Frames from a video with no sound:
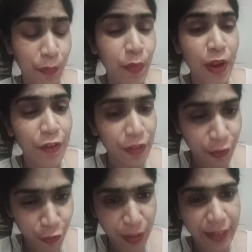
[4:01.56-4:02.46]
where
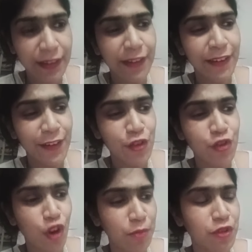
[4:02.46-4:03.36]
the train
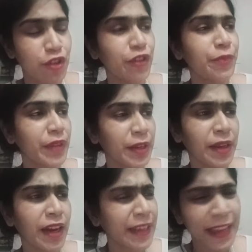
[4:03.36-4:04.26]
stops.
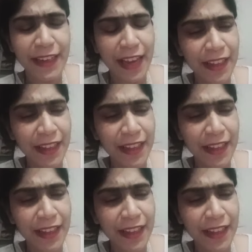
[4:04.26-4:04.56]
Again,